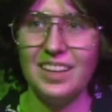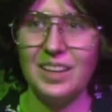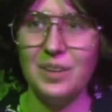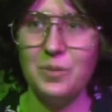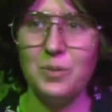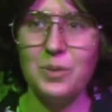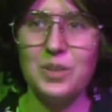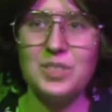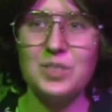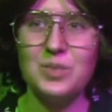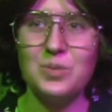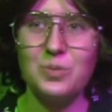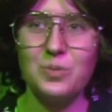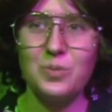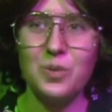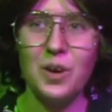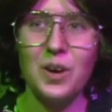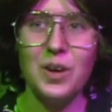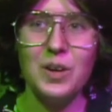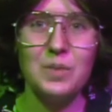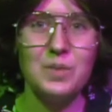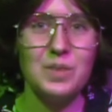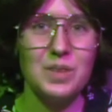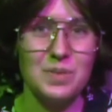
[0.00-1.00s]
What's
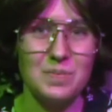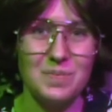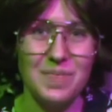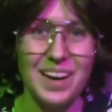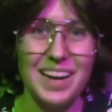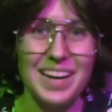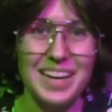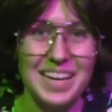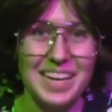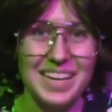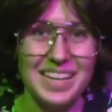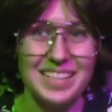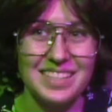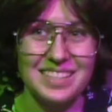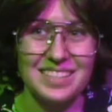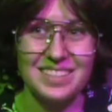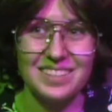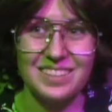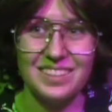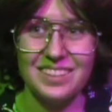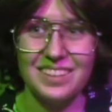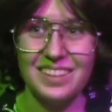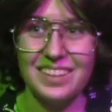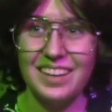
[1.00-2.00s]
wrong with my
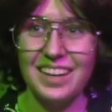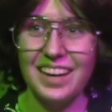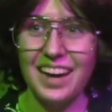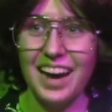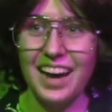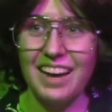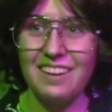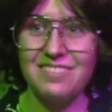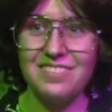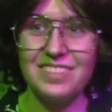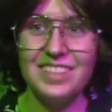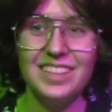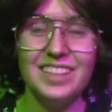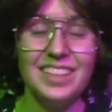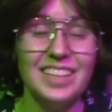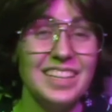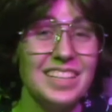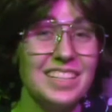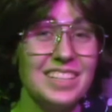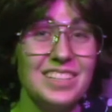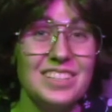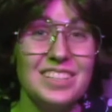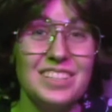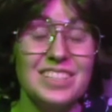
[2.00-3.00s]
answer? I feel like
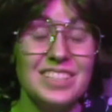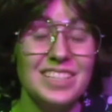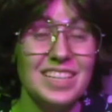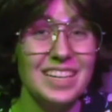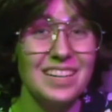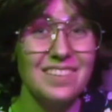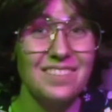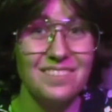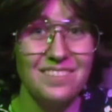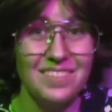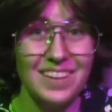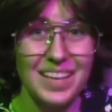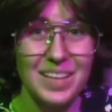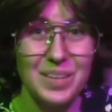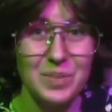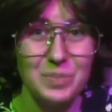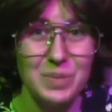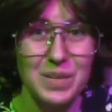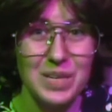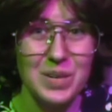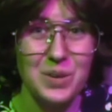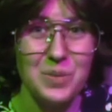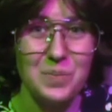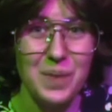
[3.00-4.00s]
you're just gonna fail
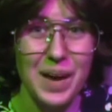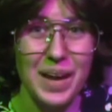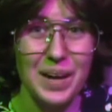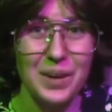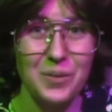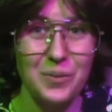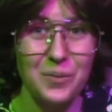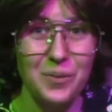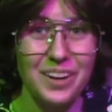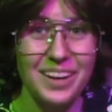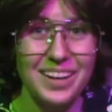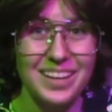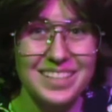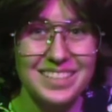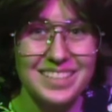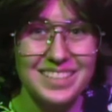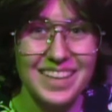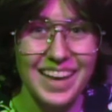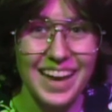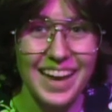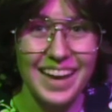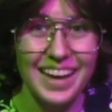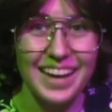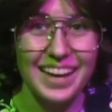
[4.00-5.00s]
me no matter what I
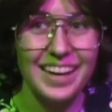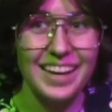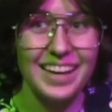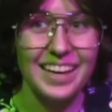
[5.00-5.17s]
say.